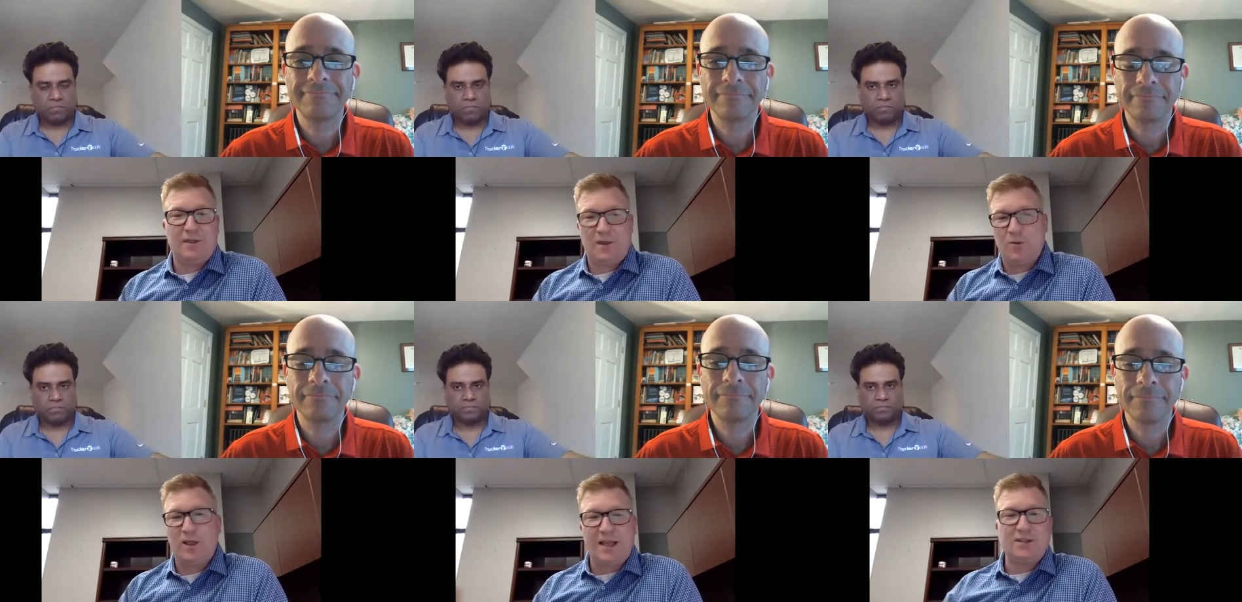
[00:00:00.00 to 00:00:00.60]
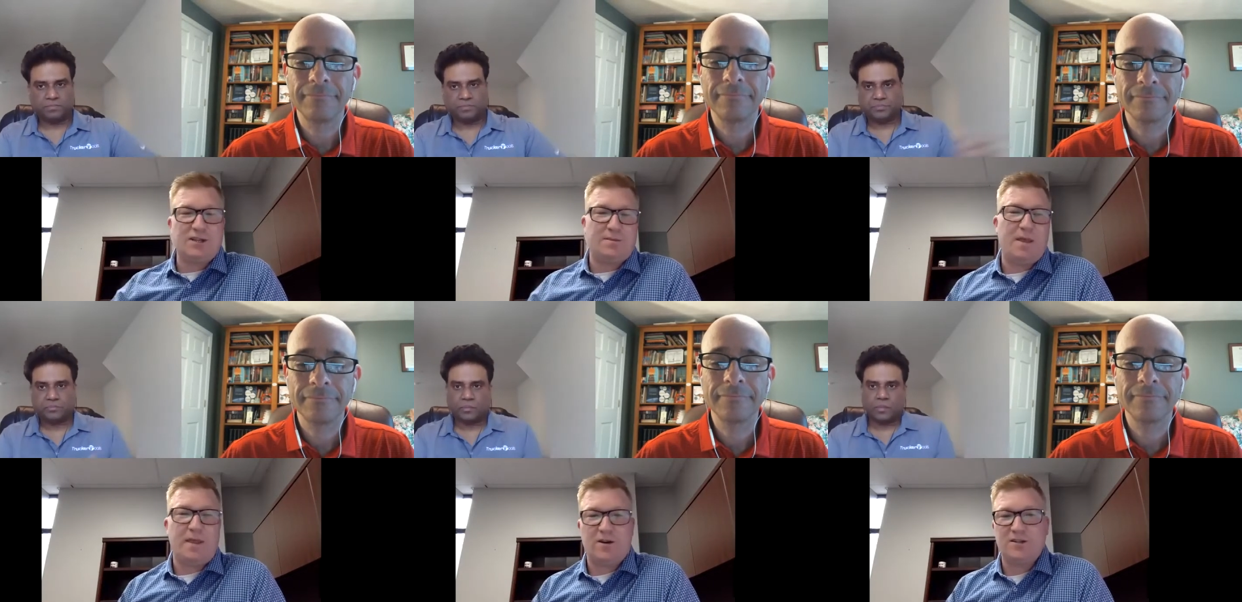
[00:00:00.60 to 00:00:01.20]
Speaker 1: the relationship on
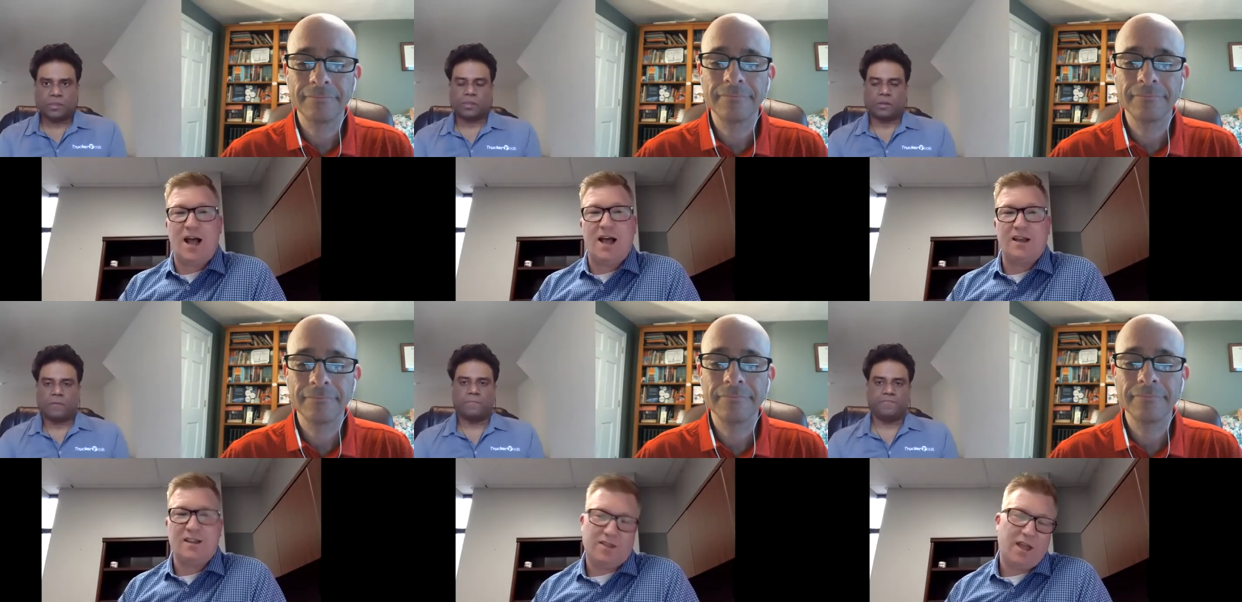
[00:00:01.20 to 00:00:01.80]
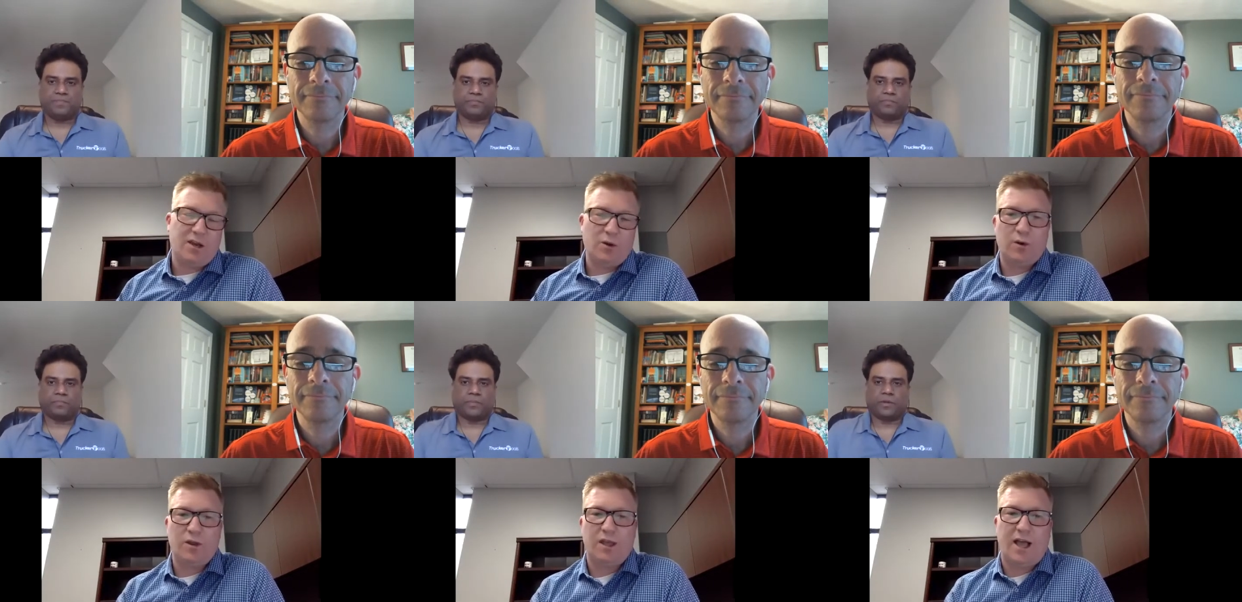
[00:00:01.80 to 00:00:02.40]
their side. And, and you
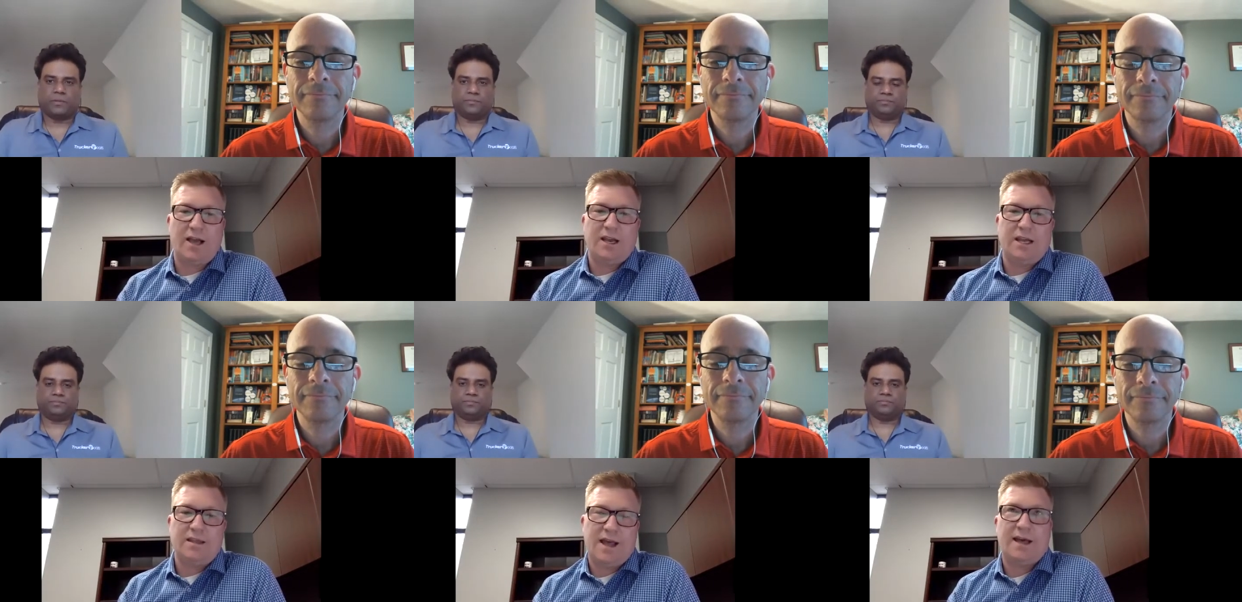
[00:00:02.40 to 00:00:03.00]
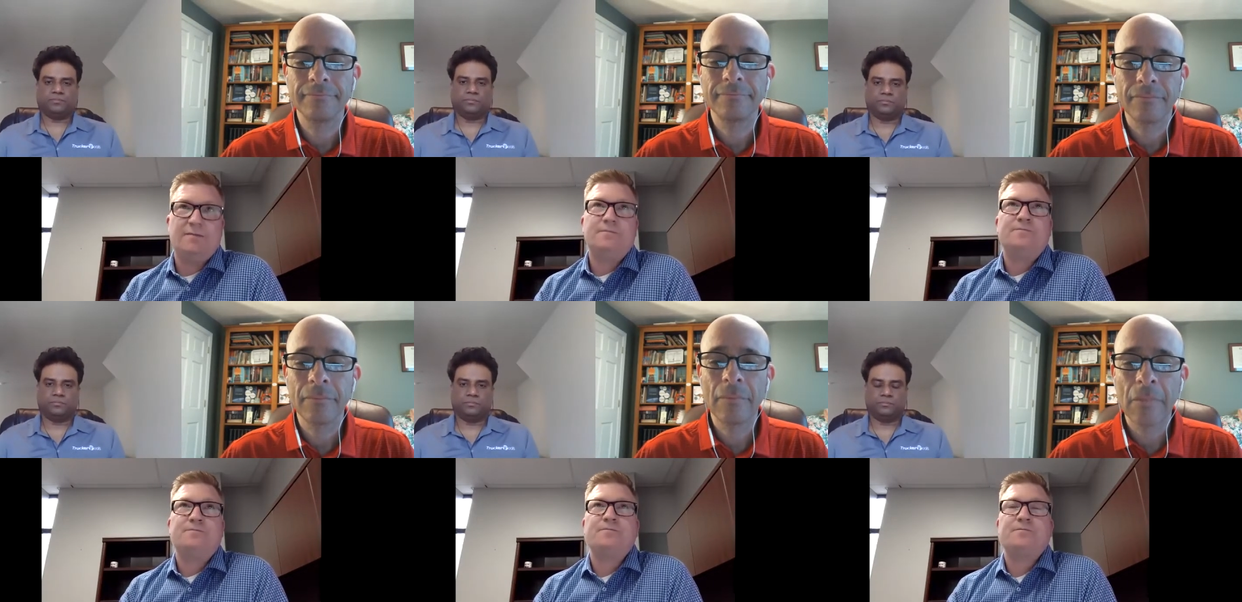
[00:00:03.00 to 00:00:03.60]
really kind of need
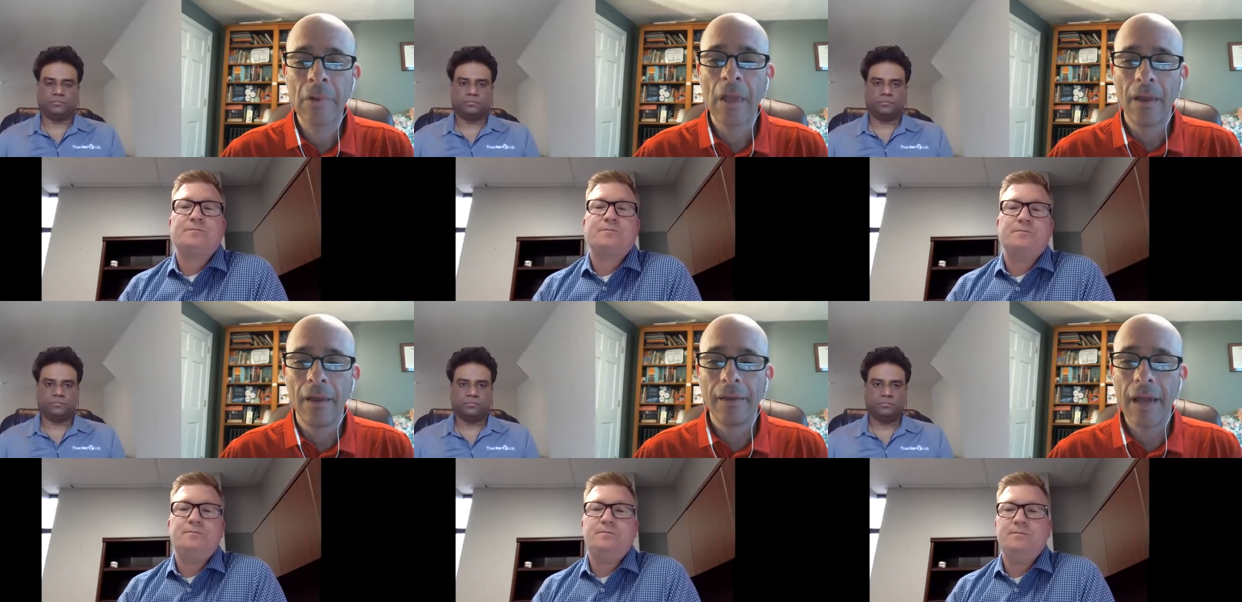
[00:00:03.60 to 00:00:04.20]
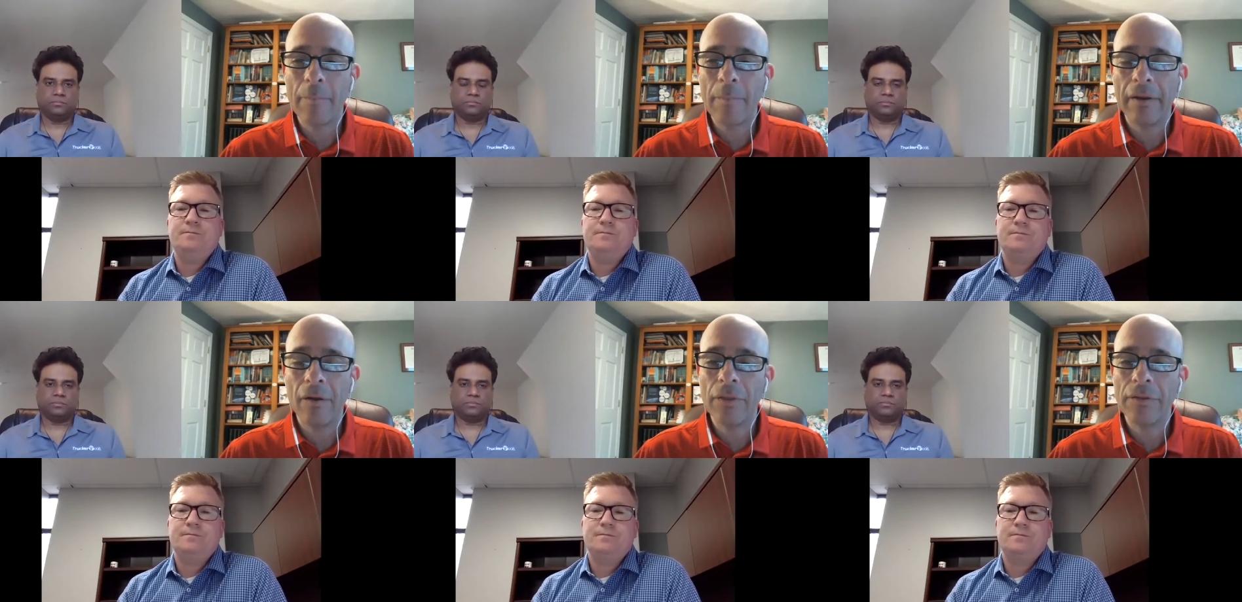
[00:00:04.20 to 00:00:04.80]
that.
Speaker 2: Yeah, I mean, I
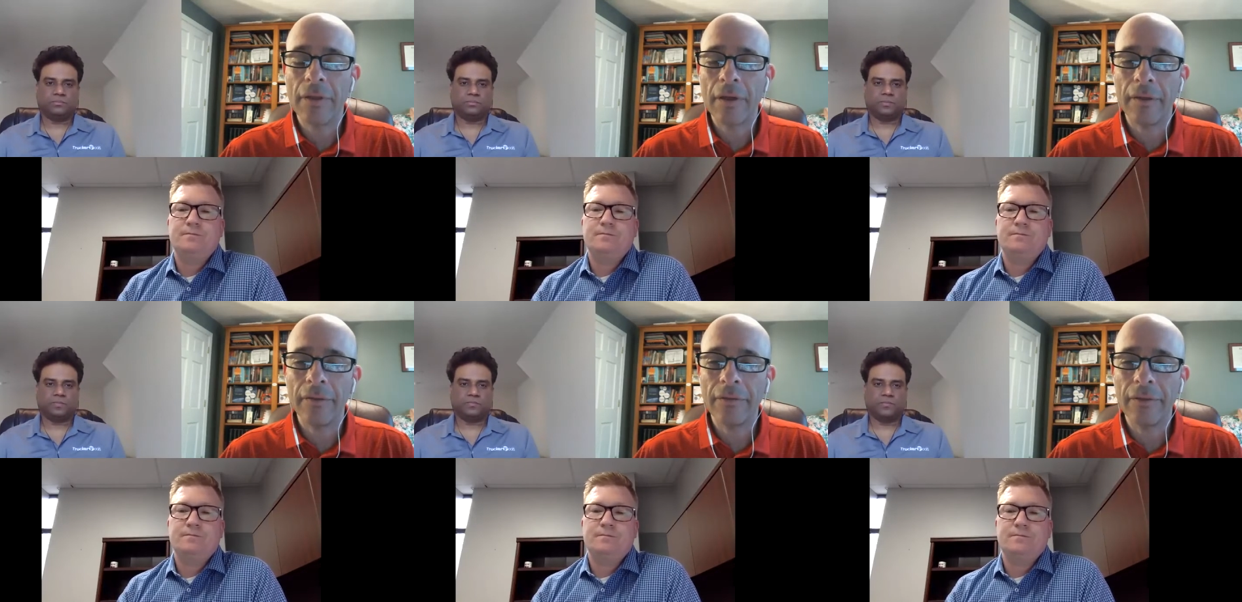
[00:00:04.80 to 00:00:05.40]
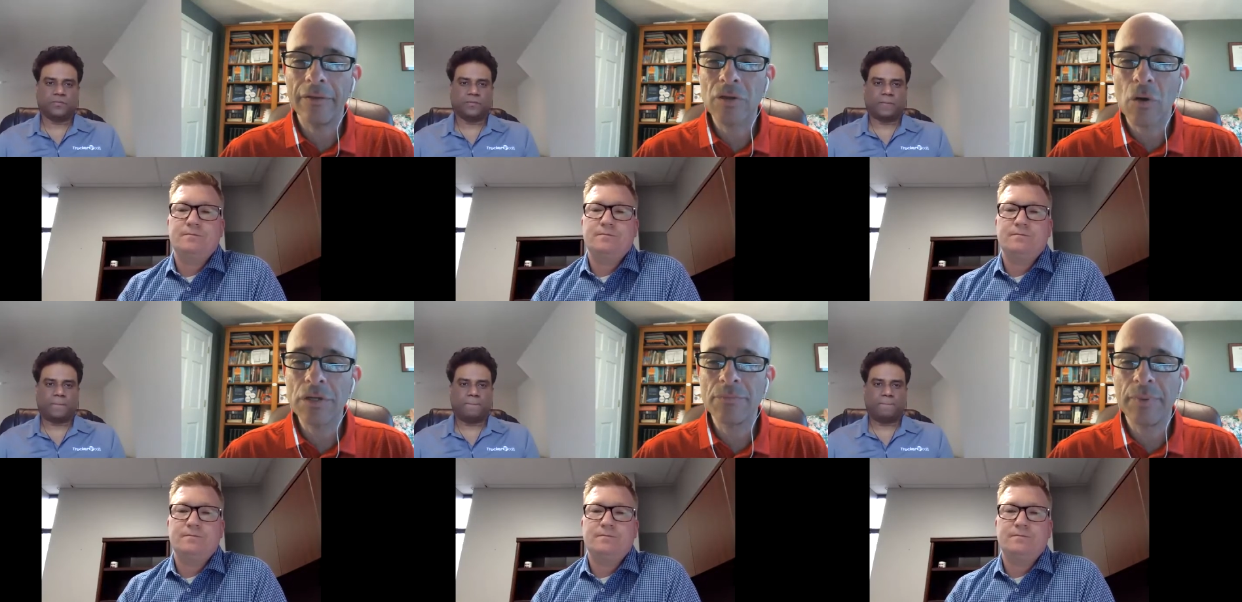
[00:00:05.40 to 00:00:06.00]
know that uh, there's
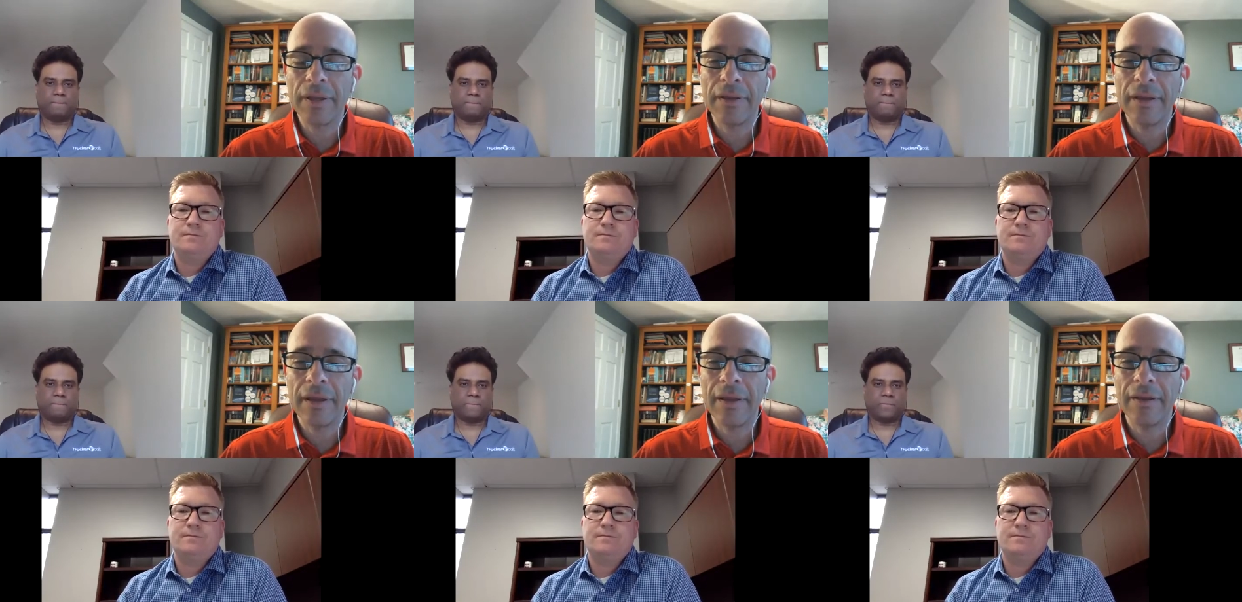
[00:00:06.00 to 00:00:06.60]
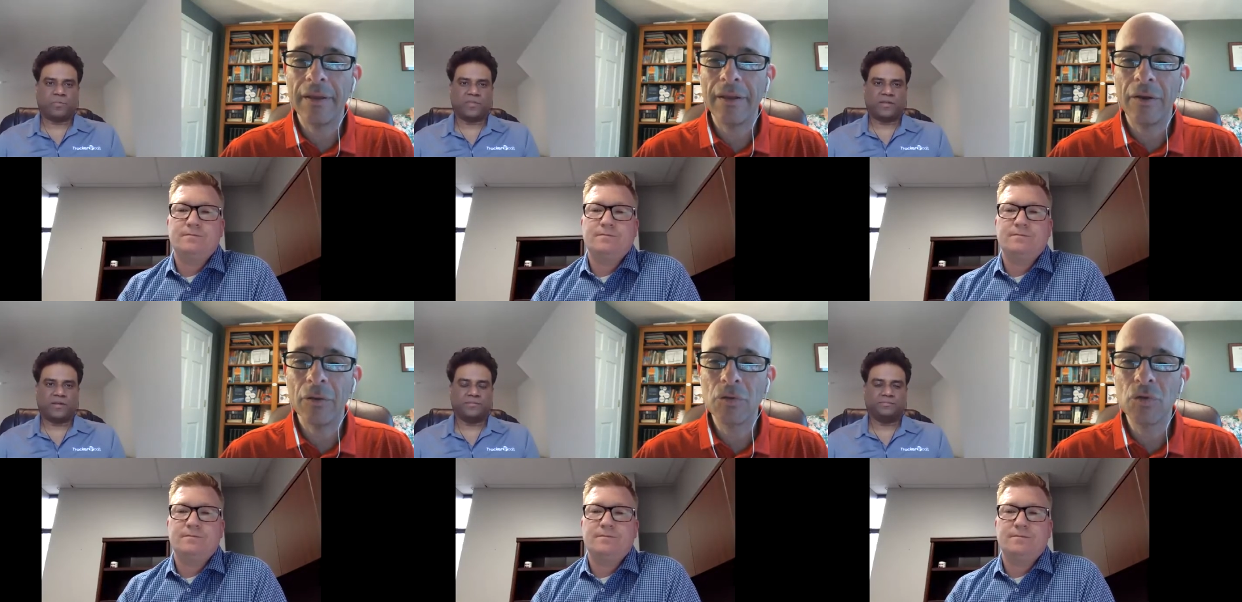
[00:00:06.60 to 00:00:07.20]
always been, uh, you
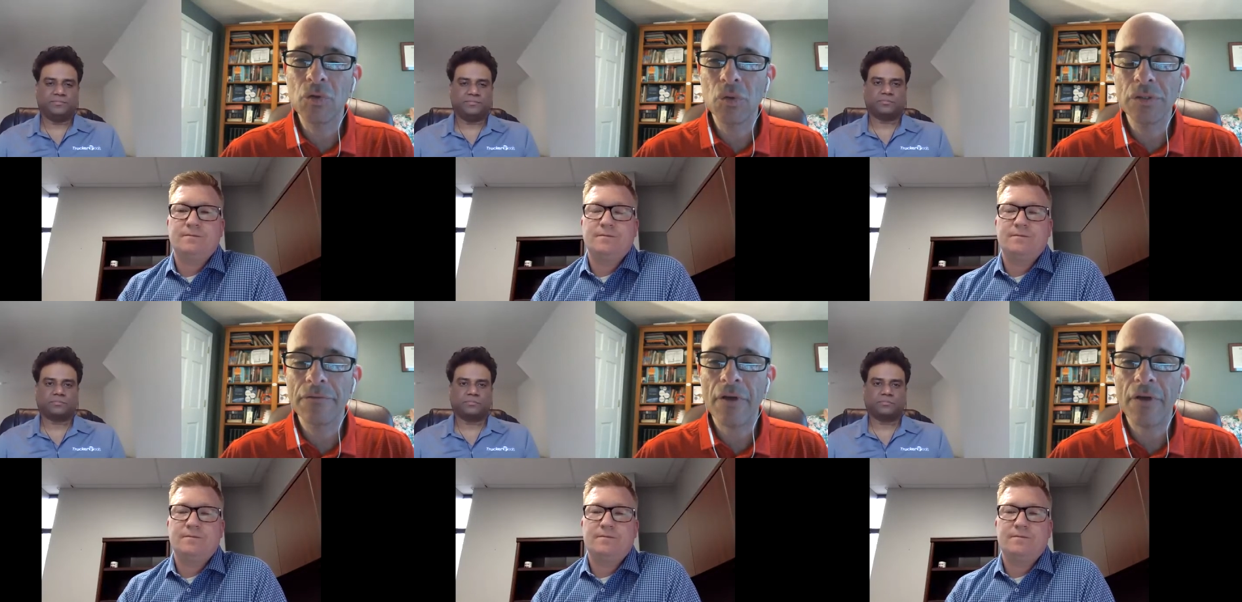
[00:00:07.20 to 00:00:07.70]
know, two schools of